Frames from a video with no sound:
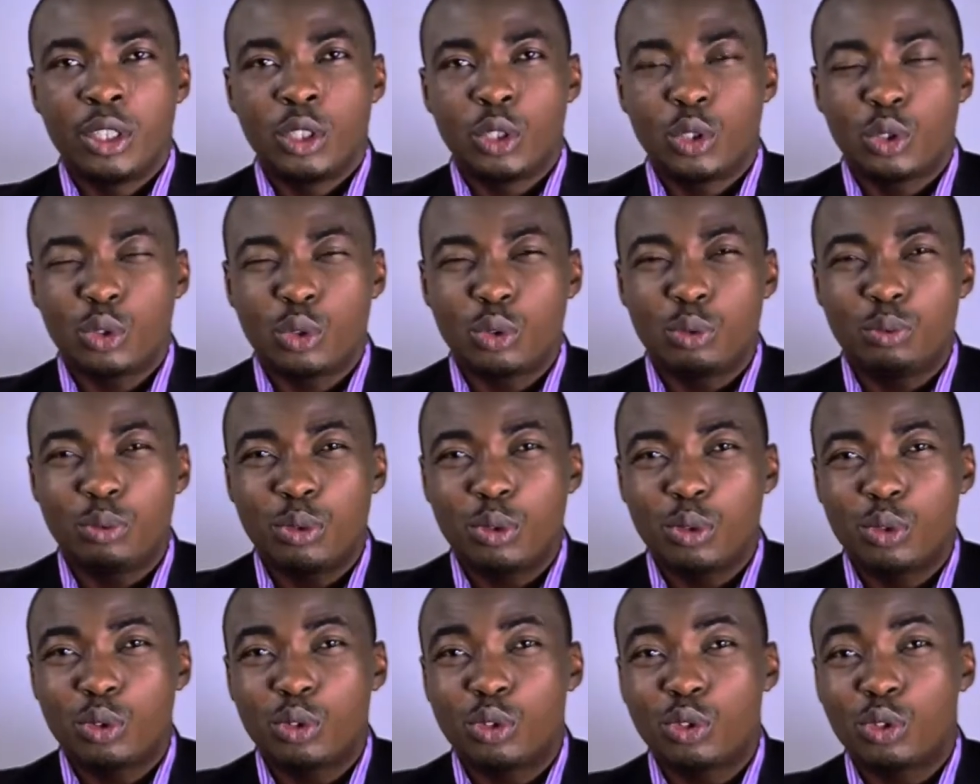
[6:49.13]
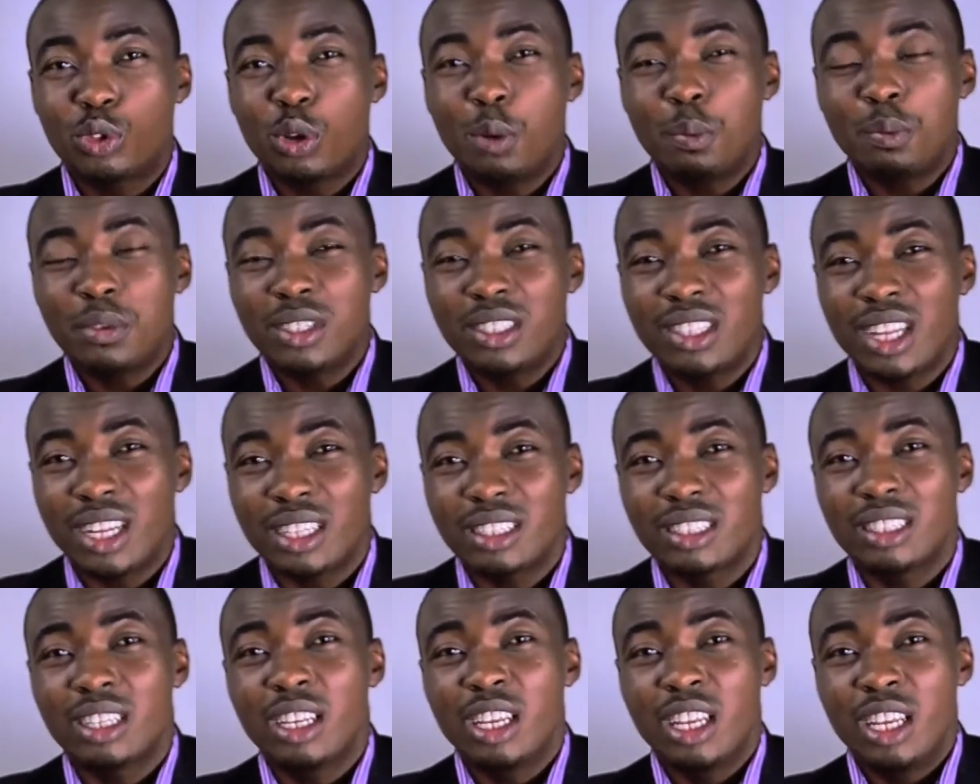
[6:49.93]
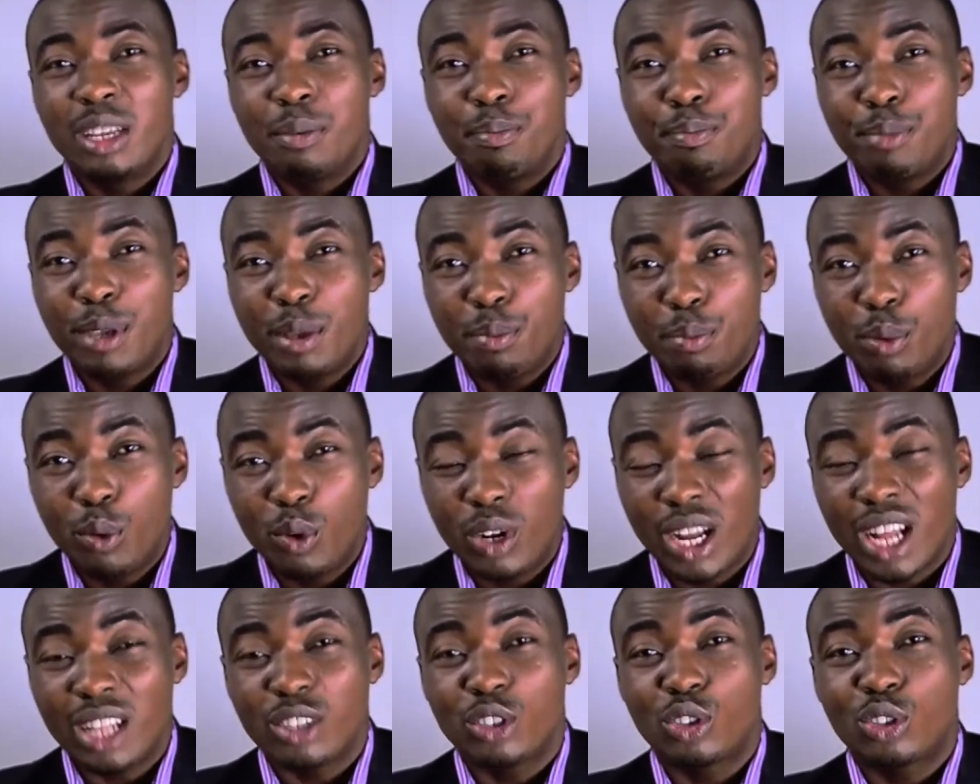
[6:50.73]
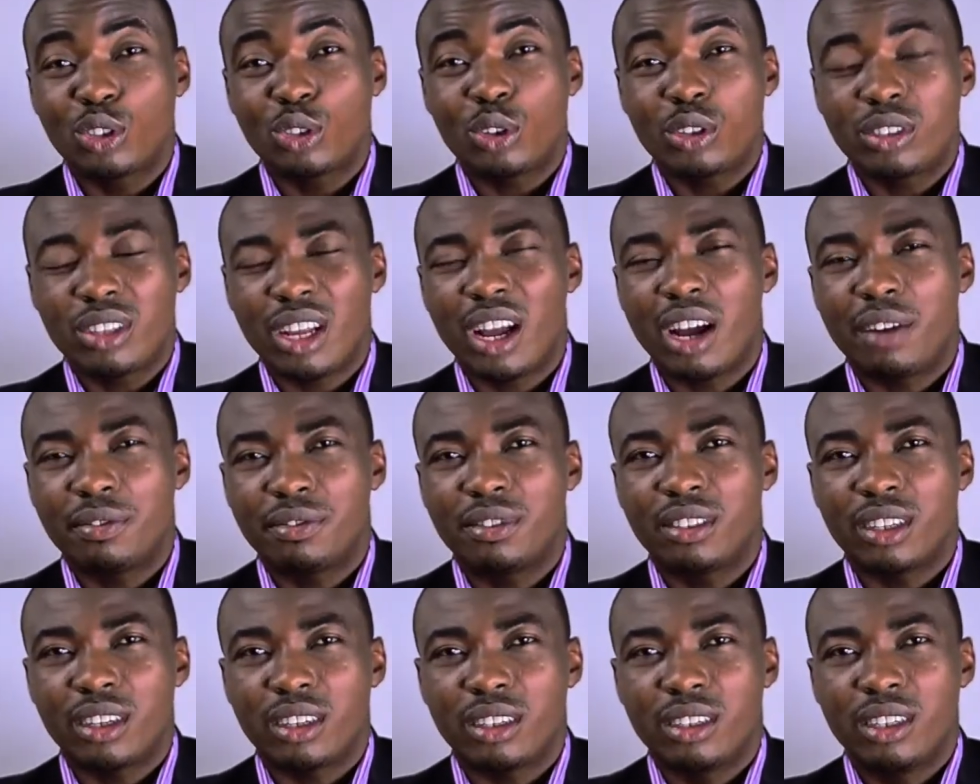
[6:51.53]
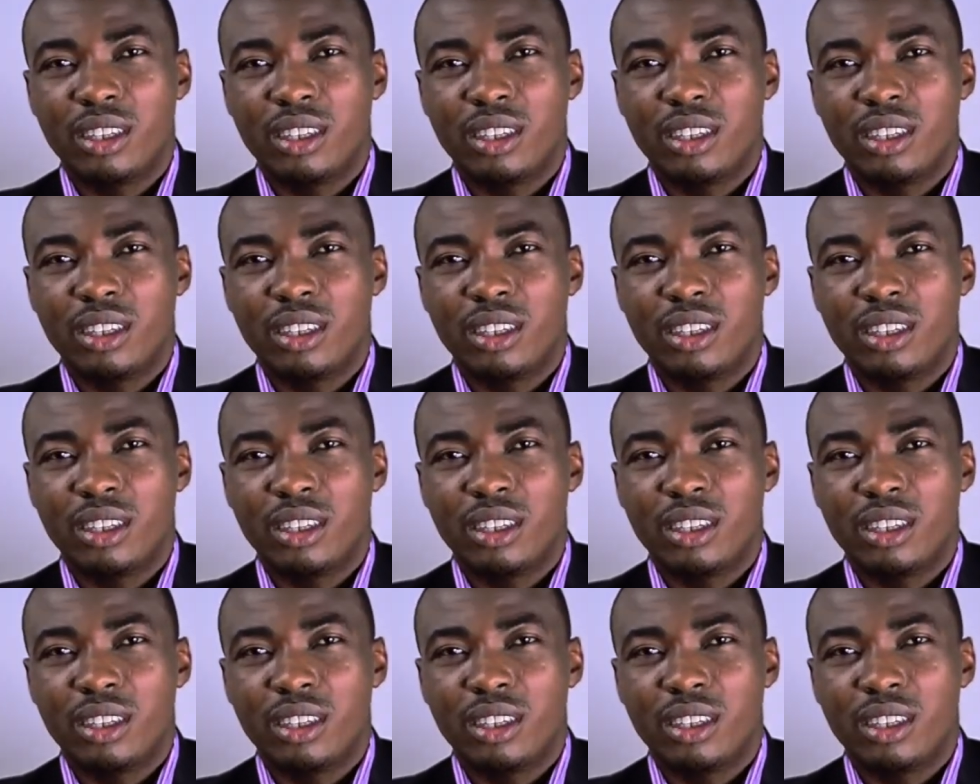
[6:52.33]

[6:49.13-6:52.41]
to something that people can sought after